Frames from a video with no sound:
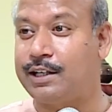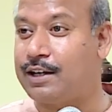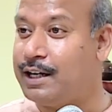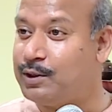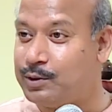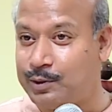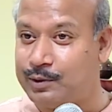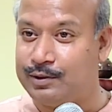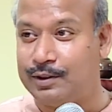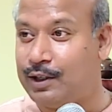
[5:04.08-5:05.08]
try to
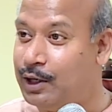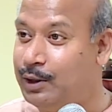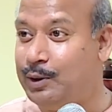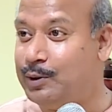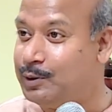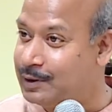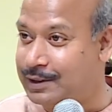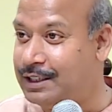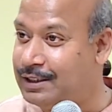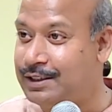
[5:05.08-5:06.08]
undo,
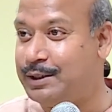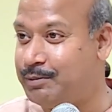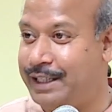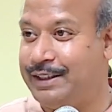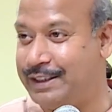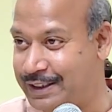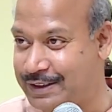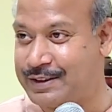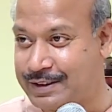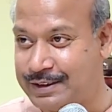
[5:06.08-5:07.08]
unlearn many
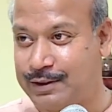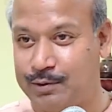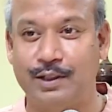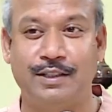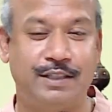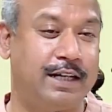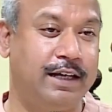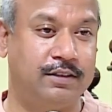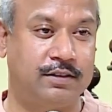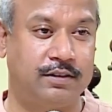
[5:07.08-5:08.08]
things for the
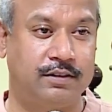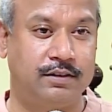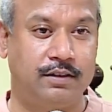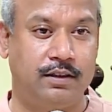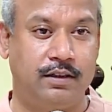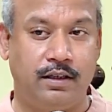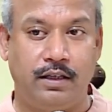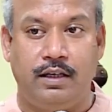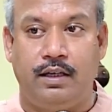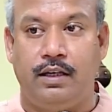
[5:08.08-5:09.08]
child.
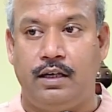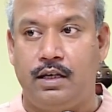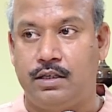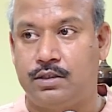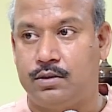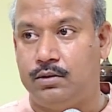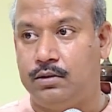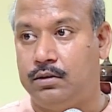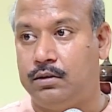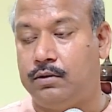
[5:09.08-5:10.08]

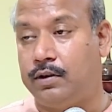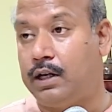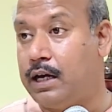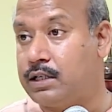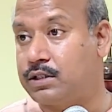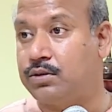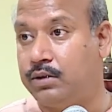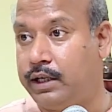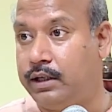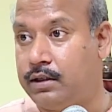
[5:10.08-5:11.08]
So for last
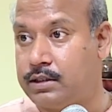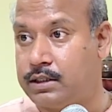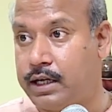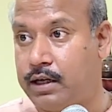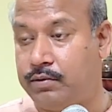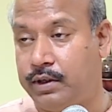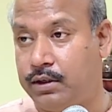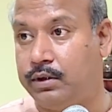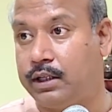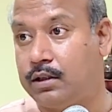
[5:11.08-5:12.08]
20 years I have been
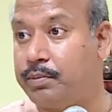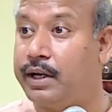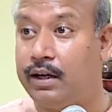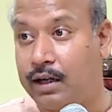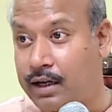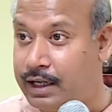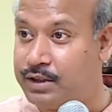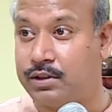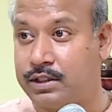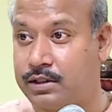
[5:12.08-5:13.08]
doing the prenatal
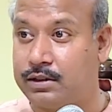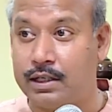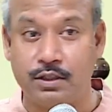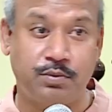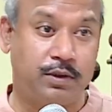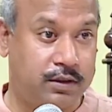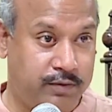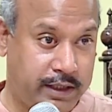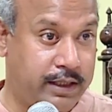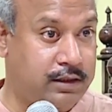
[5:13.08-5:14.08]
education as per the
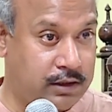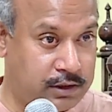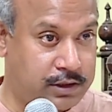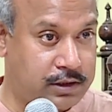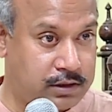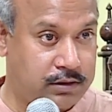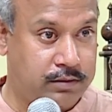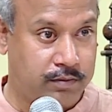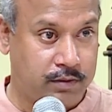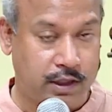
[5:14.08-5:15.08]
Vedic culture,
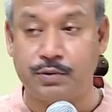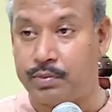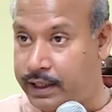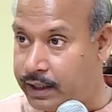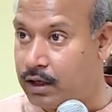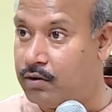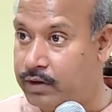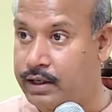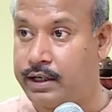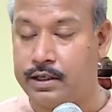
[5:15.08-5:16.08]
spreading
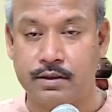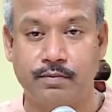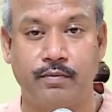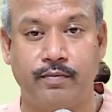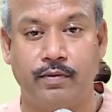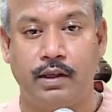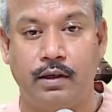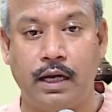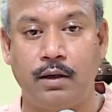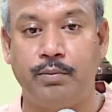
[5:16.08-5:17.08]
awareness
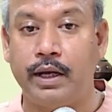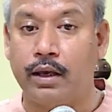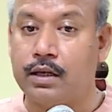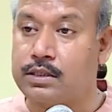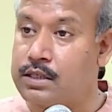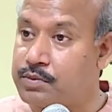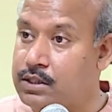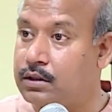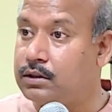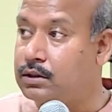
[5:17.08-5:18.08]
and bringing
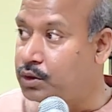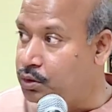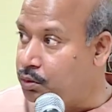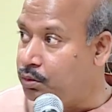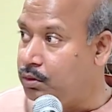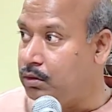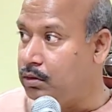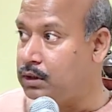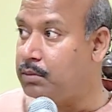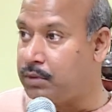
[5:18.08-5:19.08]
Sanskrit to
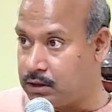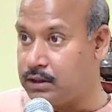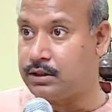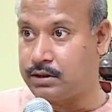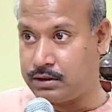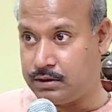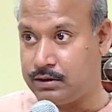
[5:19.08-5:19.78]
the mothers.